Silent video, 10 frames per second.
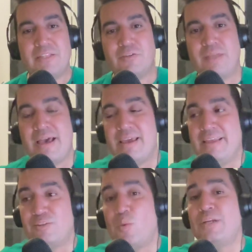And so that
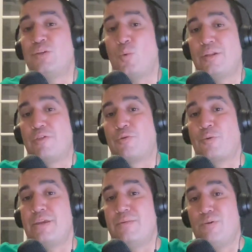in
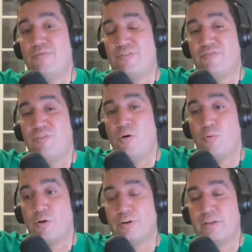2023 and moving
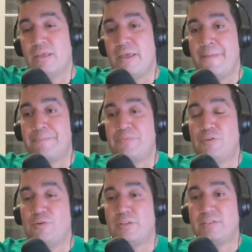forward,
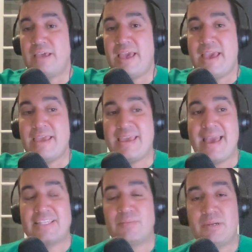you can say, hey,
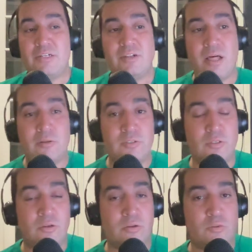X amount of dollars is
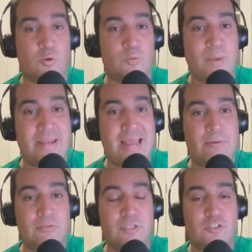going to go towards paid
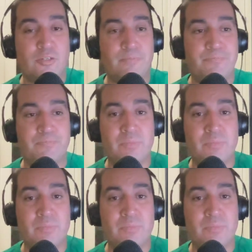acquisition.